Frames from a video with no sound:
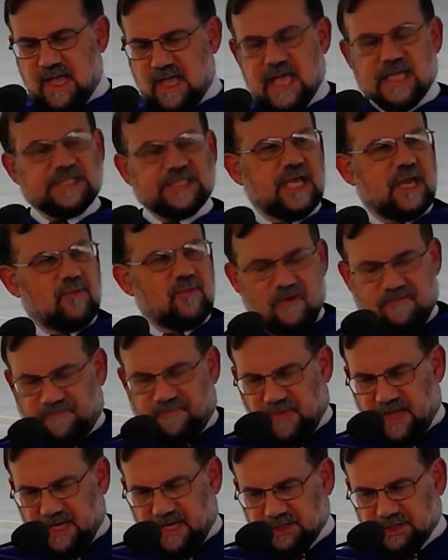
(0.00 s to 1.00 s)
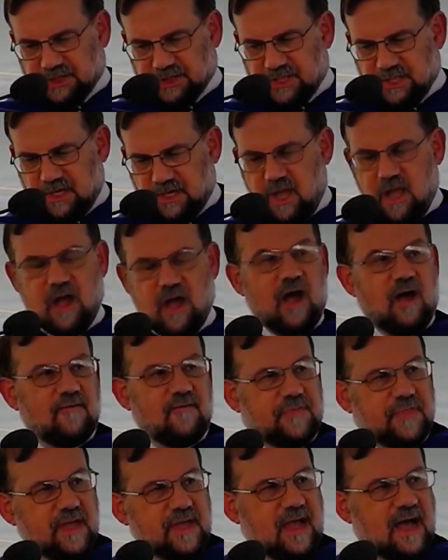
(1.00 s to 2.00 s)
as a reflection
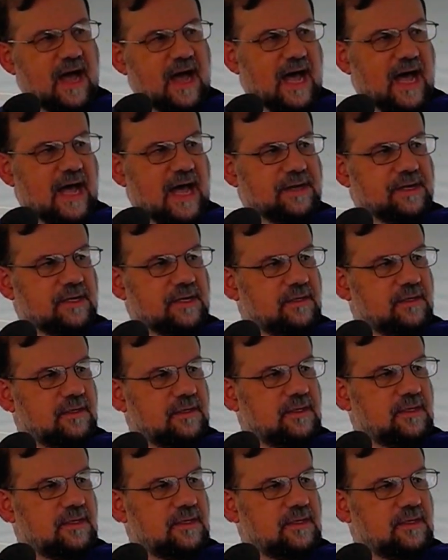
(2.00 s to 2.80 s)
of the God